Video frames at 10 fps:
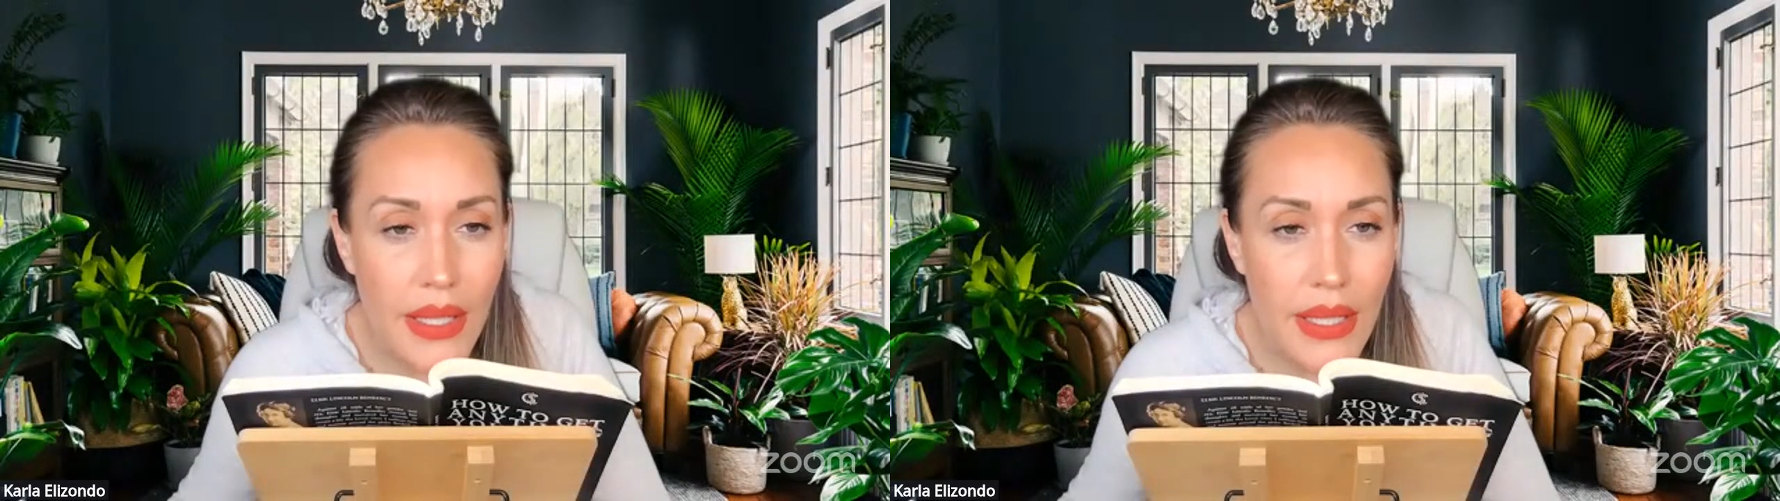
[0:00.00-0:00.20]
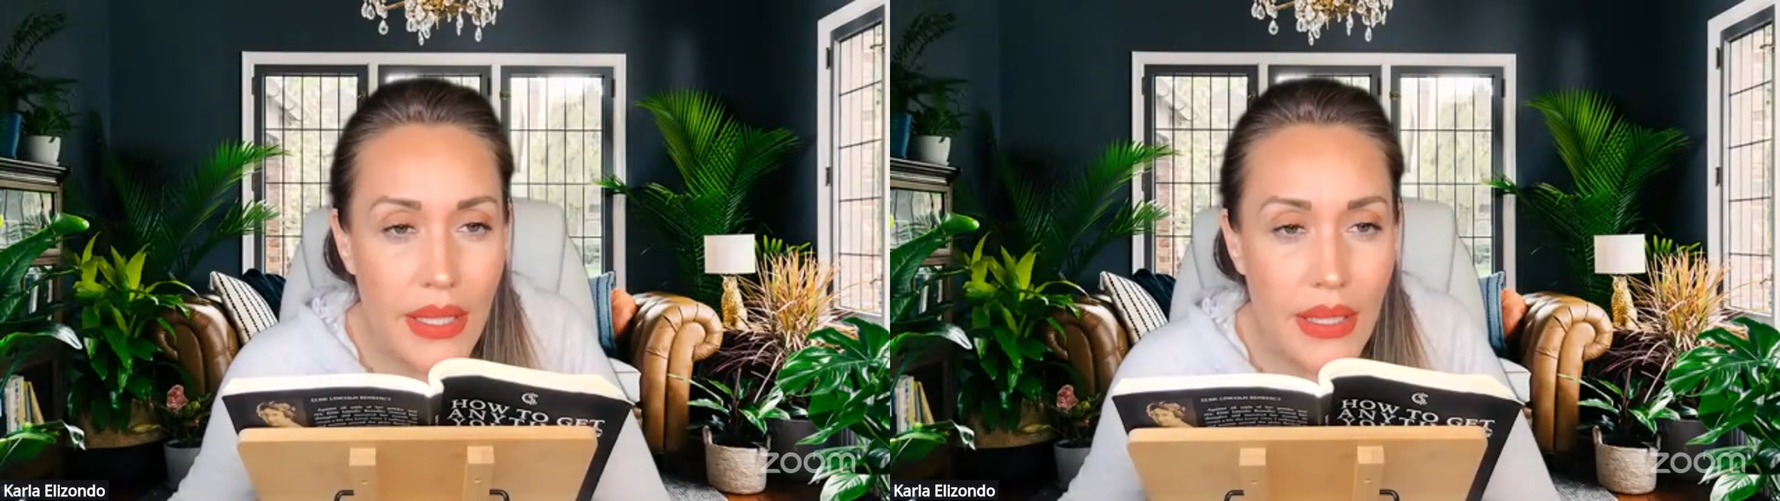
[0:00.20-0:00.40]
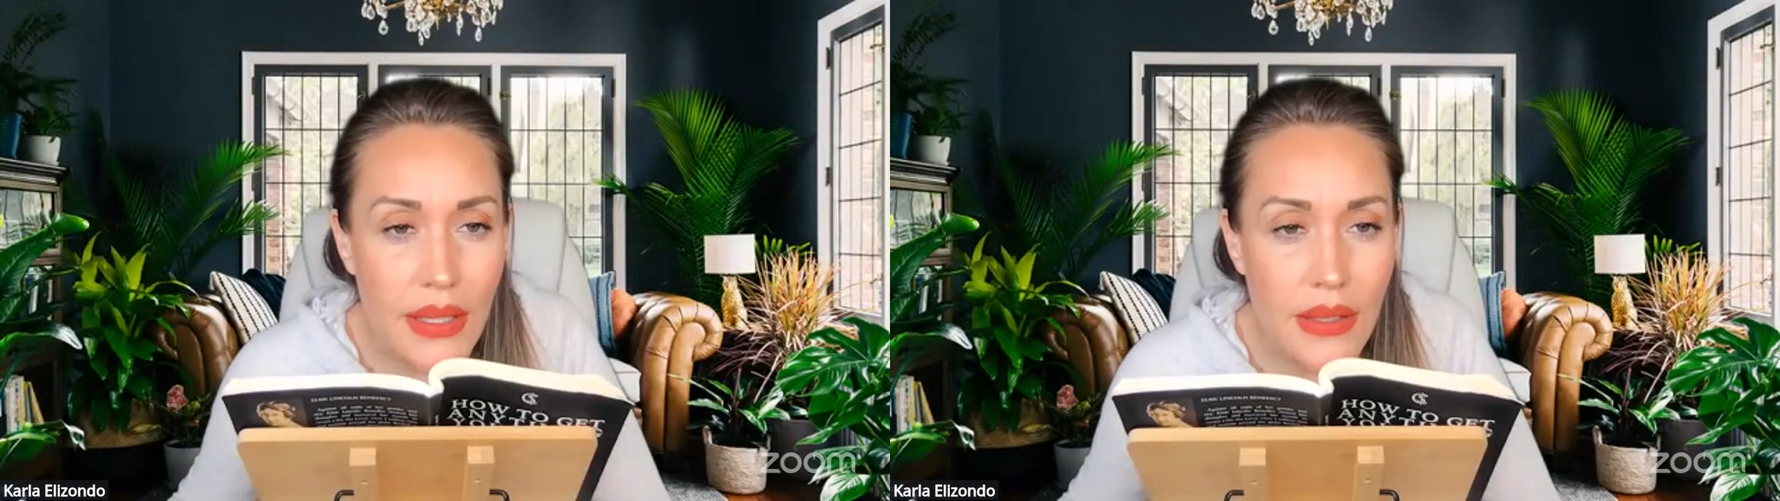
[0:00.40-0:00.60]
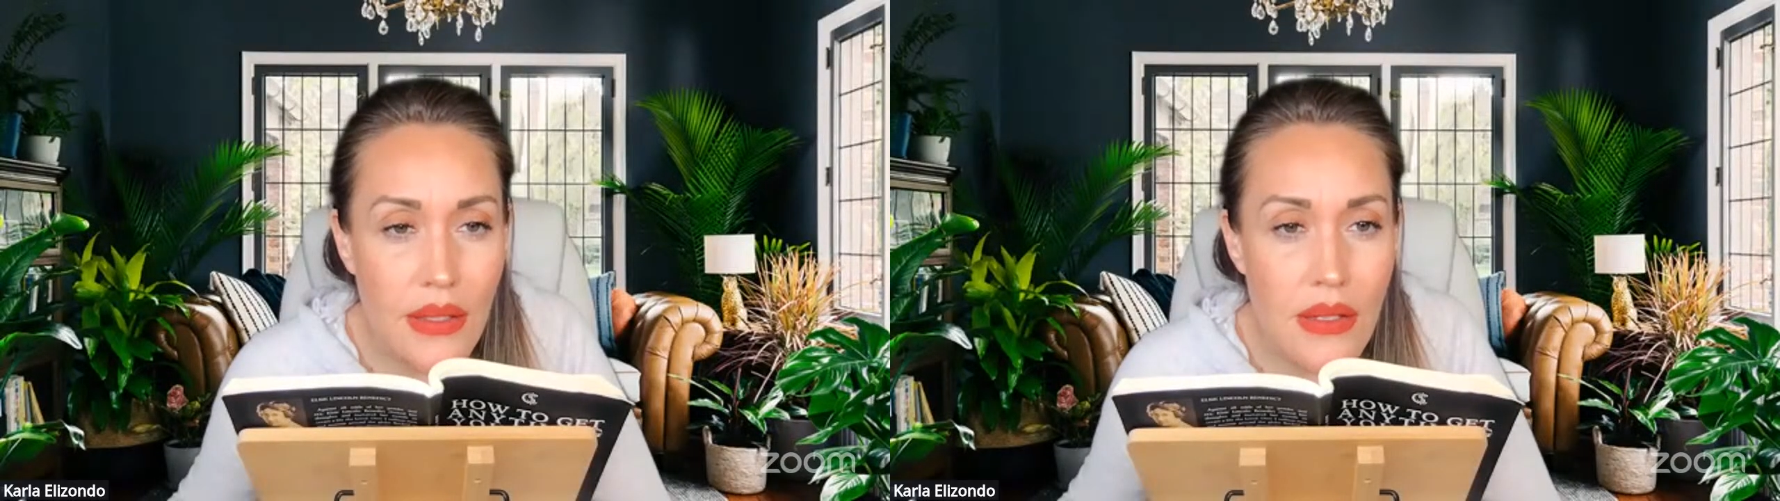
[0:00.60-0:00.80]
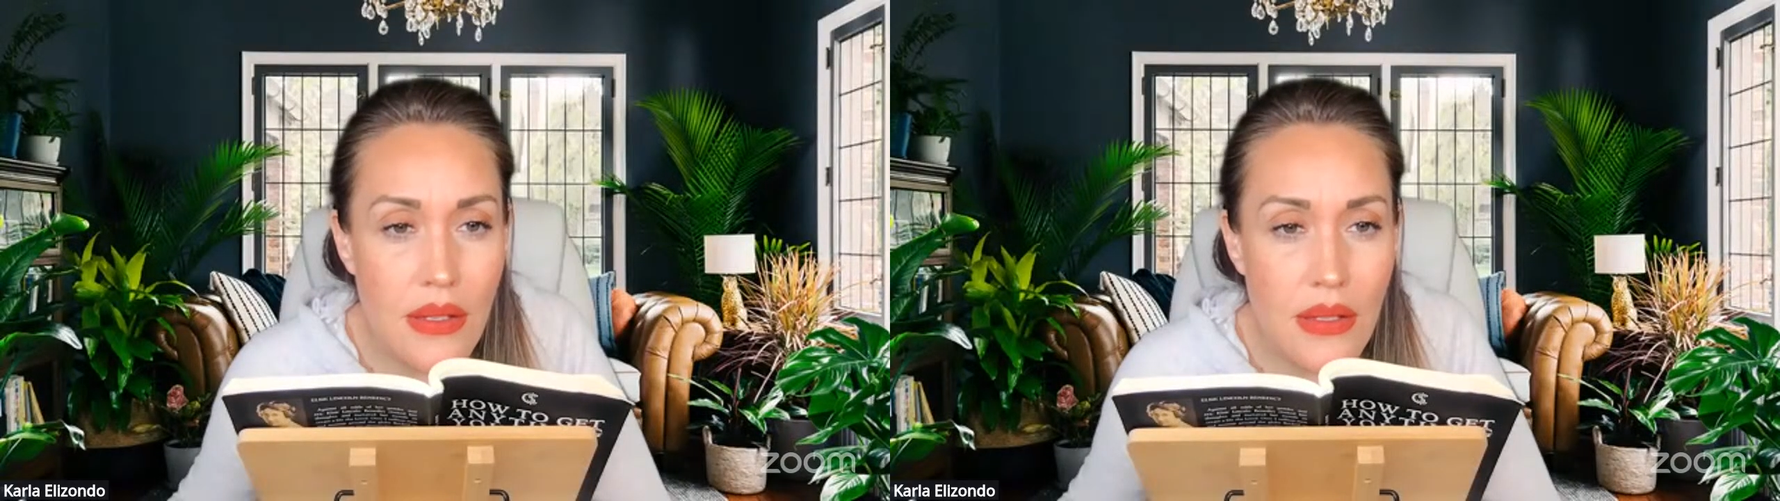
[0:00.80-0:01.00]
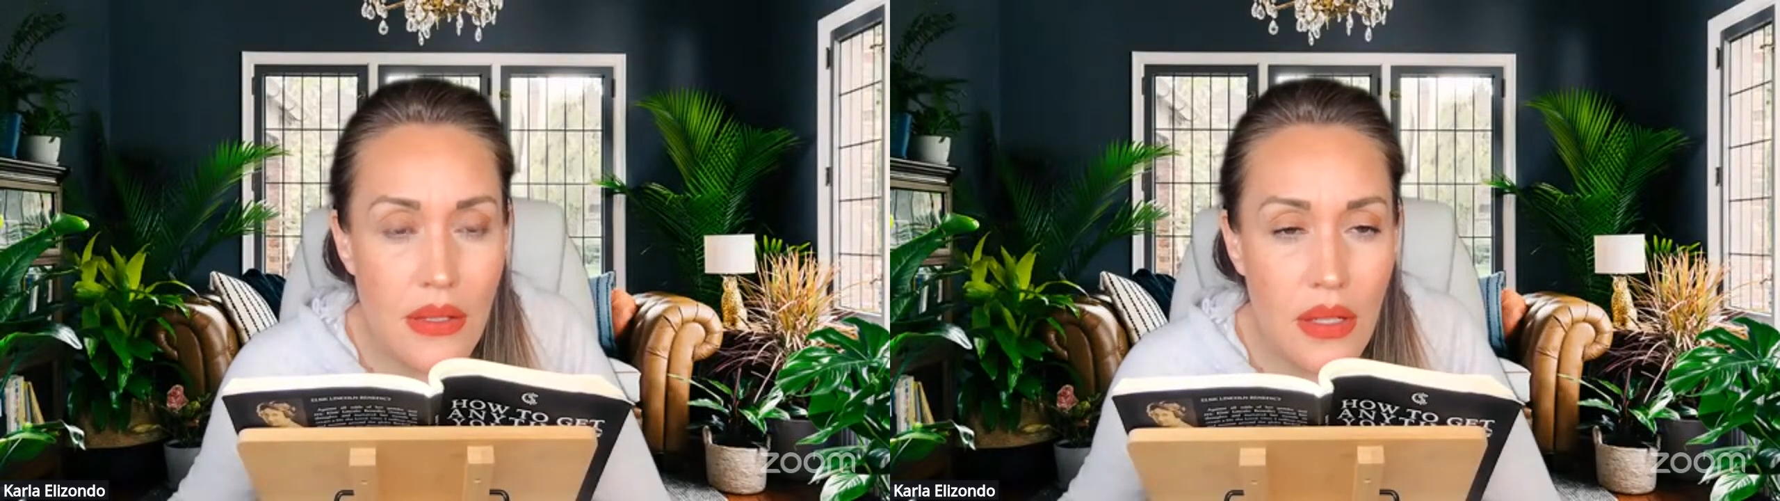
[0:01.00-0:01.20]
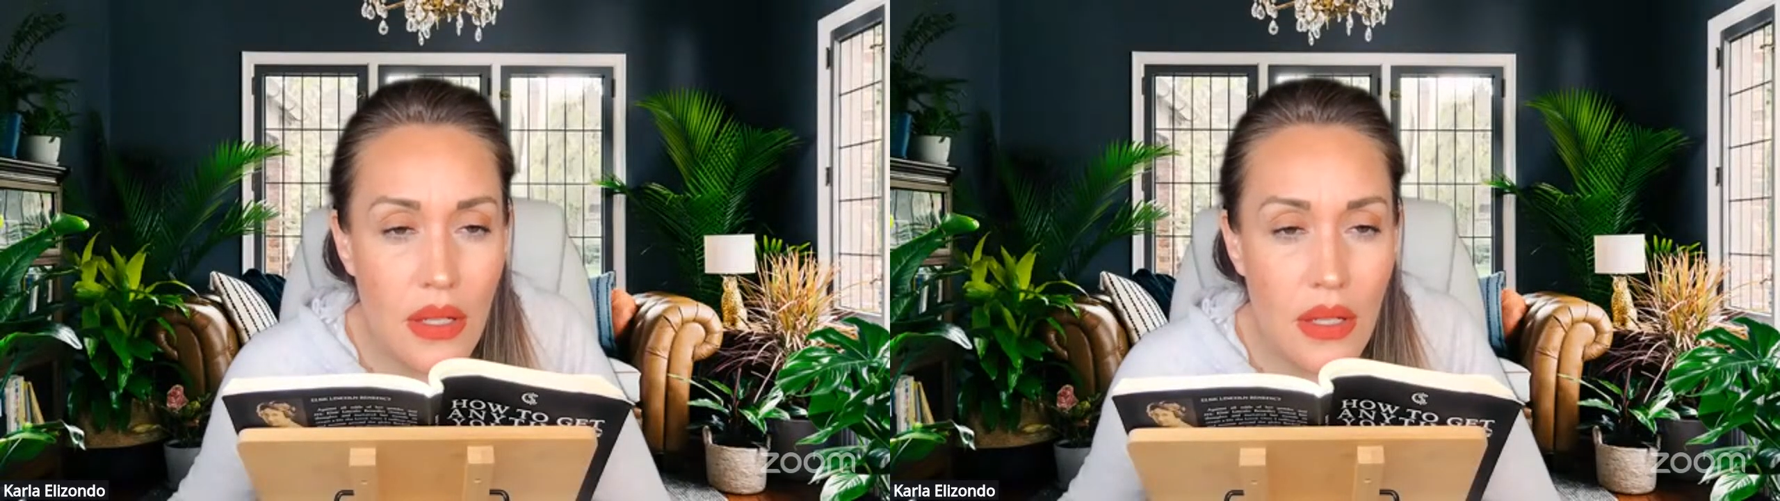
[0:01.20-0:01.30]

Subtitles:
is.